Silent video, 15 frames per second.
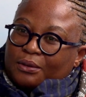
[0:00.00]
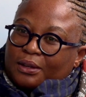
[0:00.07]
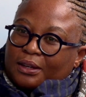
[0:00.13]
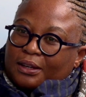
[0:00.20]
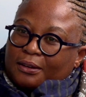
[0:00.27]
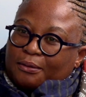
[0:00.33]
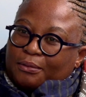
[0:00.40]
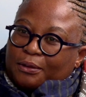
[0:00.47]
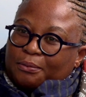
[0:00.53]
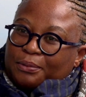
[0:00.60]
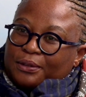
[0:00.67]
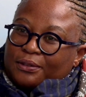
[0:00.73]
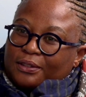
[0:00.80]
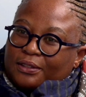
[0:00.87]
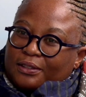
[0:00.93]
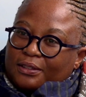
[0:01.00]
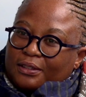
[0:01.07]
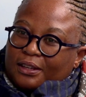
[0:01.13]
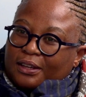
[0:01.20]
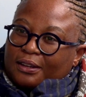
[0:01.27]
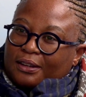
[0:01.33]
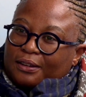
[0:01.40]
the
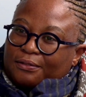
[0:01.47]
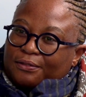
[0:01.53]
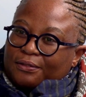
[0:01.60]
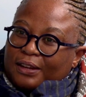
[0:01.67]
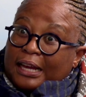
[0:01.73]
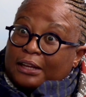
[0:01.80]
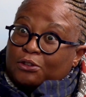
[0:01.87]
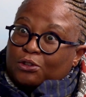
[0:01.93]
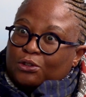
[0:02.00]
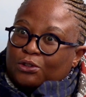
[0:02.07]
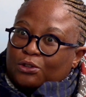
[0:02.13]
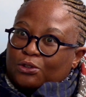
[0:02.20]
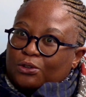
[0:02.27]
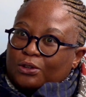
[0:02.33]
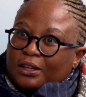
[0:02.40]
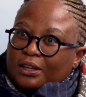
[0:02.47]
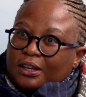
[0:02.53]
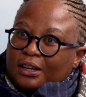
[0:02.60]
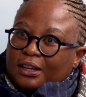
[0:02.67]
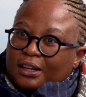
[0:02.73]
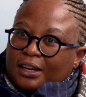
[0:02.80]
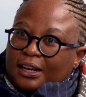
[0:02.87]
business have had to
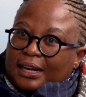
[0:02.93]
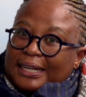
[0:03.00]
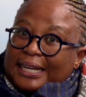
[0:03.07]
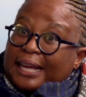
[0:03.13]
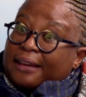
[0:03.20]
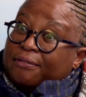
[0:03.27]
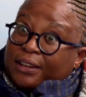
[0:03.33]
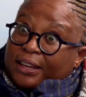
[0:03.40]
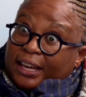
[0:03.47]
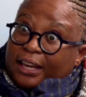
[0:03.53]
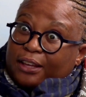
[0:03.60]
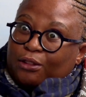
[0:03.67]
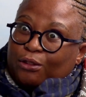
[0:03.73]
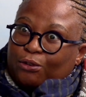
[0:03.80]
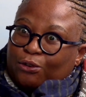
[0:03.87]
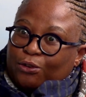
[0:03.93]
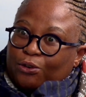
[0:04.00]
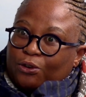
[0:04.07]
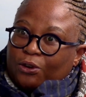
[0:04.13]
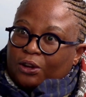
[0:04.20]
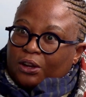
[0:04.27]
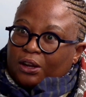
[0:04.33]
navigate
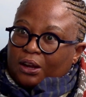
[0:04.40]
through.